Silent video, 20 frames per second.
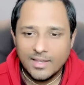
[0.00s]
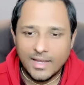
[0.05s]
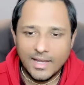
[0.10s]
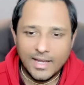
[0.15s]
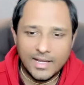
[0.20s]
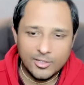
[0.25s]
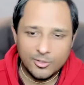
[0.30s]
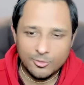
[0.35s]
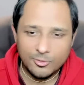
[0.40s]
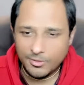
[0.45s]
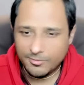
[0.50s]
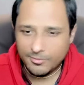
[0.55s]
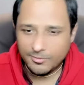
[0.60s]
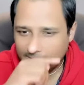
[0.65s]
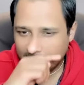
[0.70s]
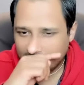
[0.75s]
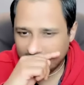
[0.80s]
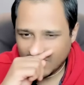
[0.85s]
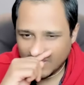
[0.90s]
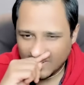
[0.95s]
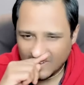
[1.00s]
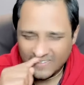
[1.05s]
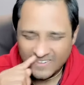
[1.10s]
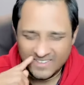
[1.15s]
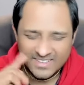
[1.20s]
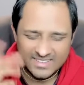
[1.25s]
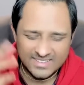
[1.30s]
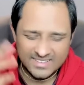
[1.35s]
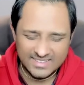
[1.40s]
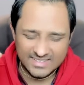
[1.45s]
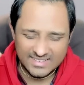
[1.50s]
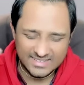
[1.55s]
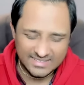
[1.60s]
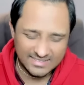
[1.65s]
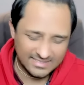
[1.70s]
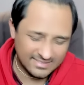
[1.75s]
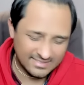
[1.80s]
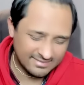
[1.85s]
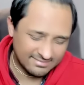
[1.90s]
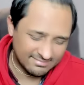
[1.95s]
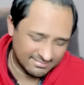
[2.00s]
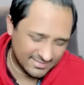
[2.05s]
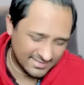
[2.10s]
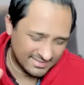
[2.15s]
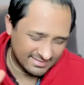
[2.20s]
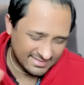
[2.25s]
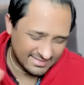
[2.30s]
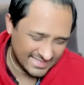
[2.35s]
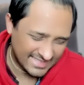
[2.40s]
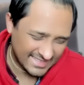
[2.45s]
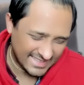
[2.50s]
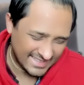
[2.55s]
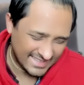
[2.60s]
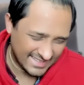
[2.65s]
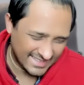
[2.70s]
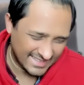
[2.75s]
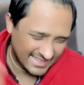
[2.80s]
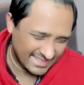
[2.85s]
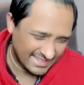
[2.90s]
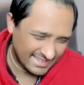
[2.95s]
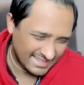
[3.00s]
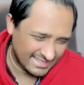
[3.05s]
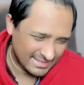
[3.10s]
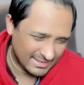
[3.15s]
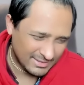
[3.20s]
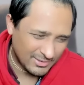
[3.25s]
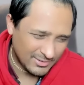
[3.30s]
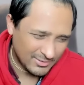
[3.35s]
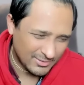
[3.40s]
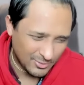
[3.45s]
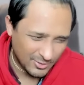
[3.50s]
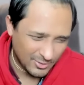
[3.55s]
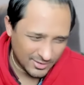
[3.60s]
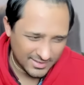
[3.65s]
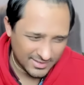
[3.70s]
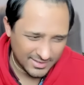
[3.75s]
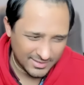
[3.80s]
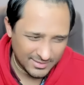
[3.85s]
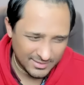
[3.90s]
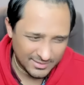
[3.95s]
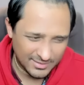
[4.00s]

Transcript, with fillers: And you may feel, oh, what is this, you know, it's not worth it.